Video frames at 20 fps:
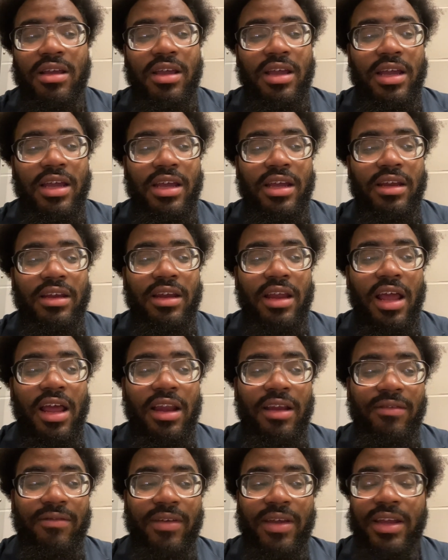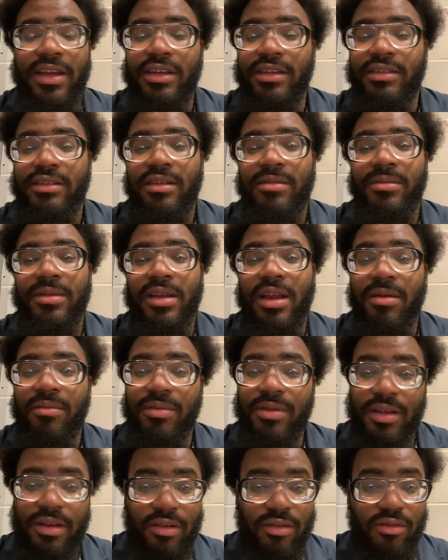And elevating is something I
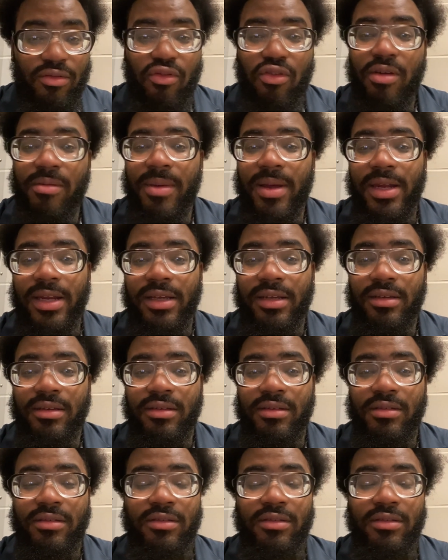plan on doing, my nigga.